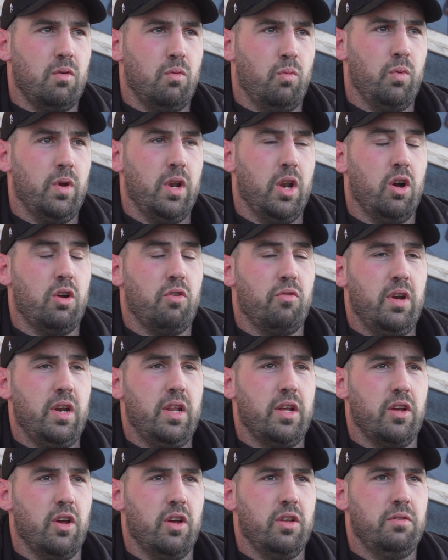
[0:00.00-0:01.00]
we look
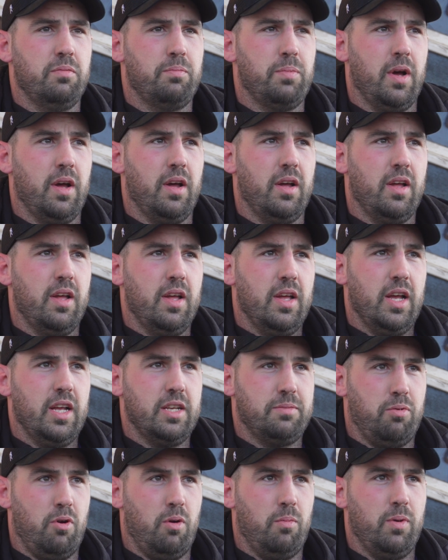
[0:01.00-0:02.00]
really good, but
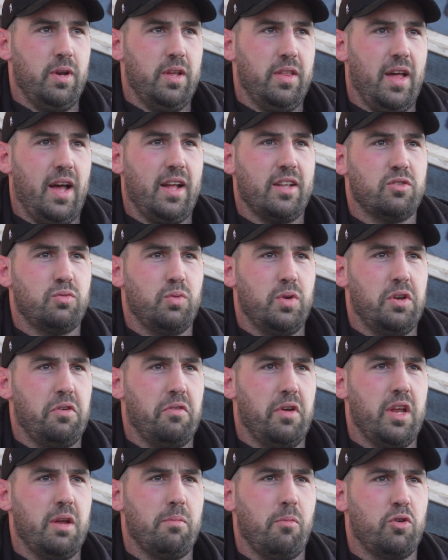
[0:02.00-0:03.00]
it's probably that's when
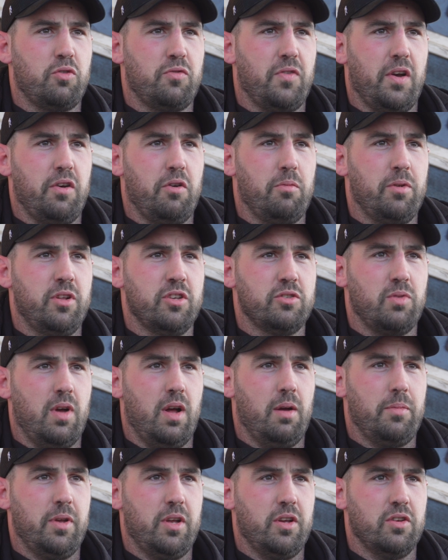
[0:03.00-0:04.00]
you're at your most vulnerable as
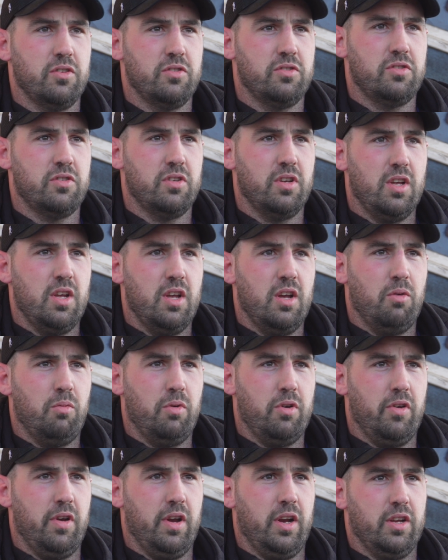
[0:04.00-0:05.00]
well, because
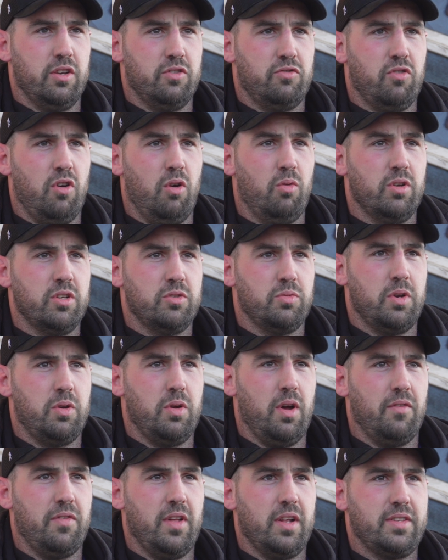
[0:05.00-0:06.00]
when you're in control is when
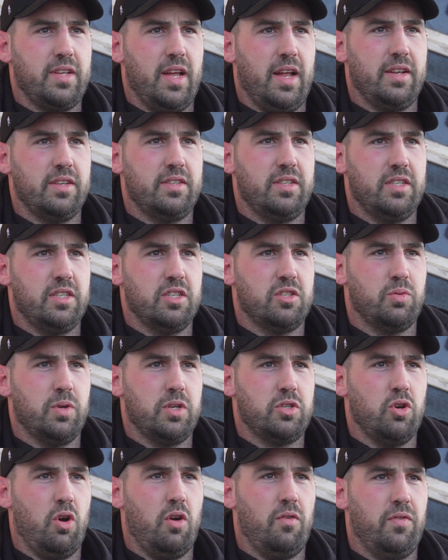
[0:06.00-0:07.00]
you have that tendency to
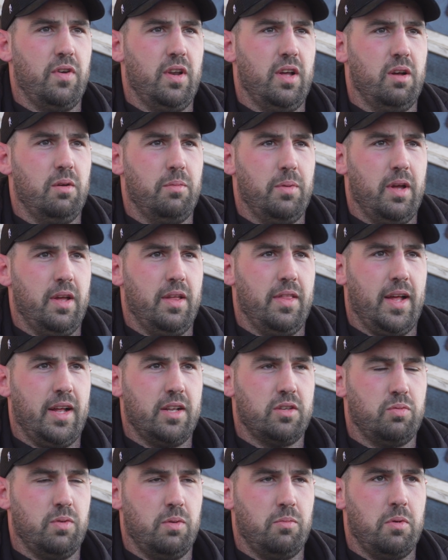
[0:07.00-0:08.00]
switch off a little bit, and
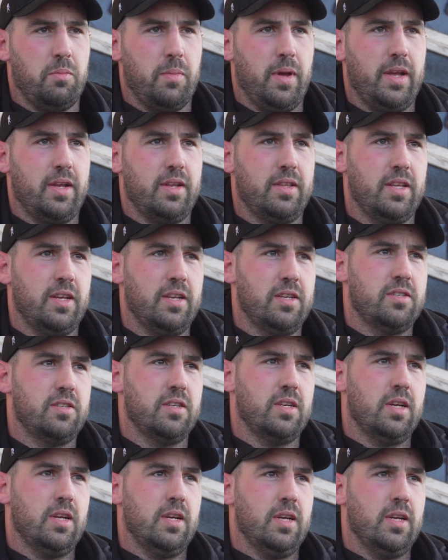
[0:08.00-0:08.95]
that's when we make these